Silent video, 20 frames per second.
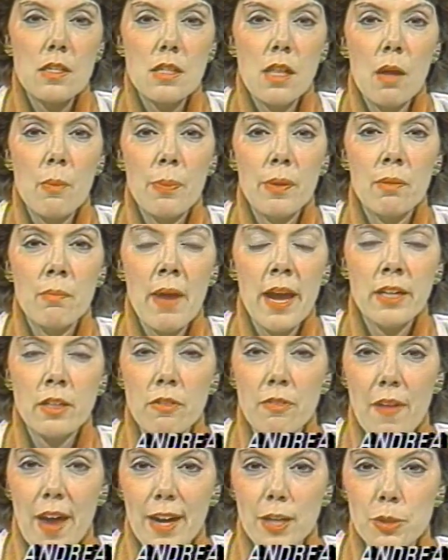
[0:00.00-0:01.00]
The slump in
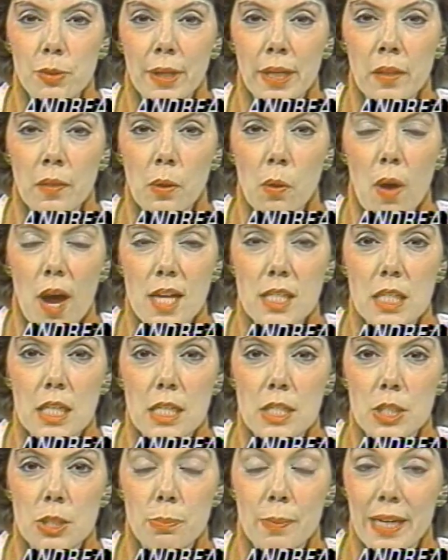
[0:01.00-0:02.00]
manufacturing in the Quad
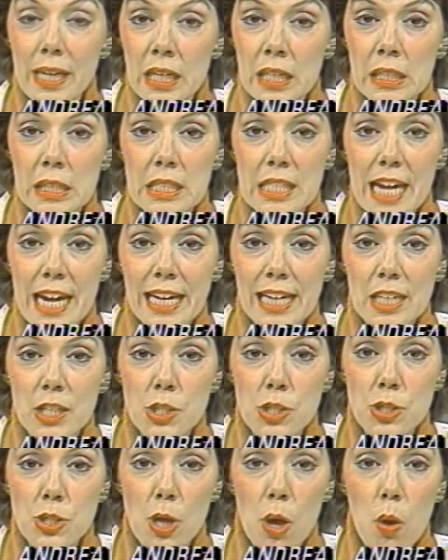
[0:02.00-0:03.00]
Cities is beginning to take
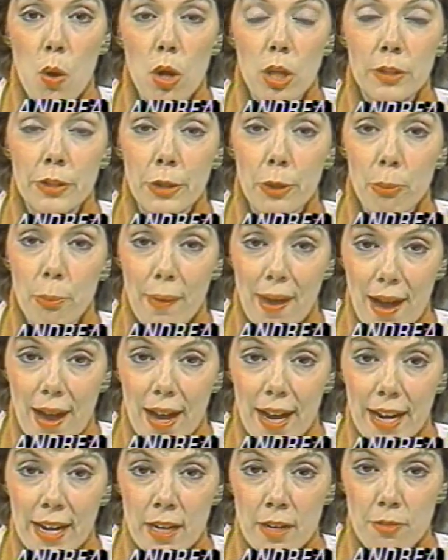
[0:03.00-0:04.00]
its toll
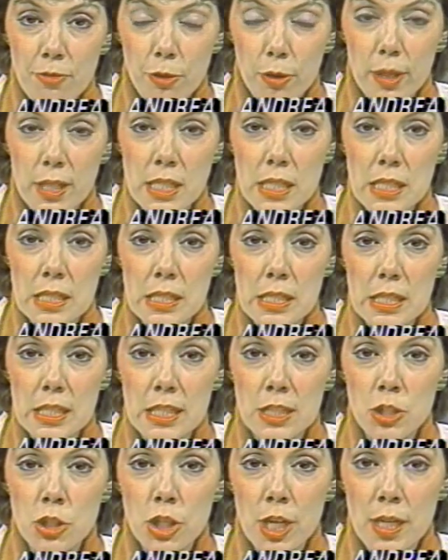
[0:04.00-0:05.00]
nearby, for instance,
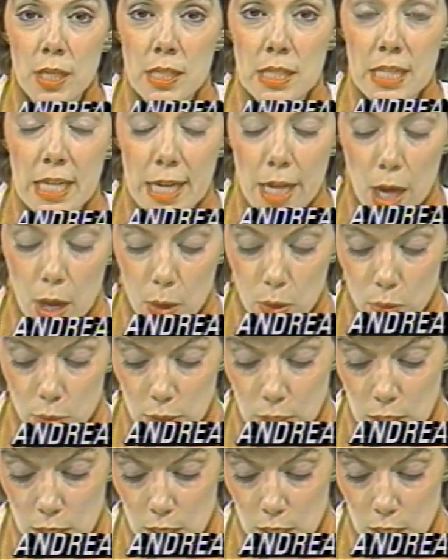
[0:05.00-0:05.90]
in Geneseo.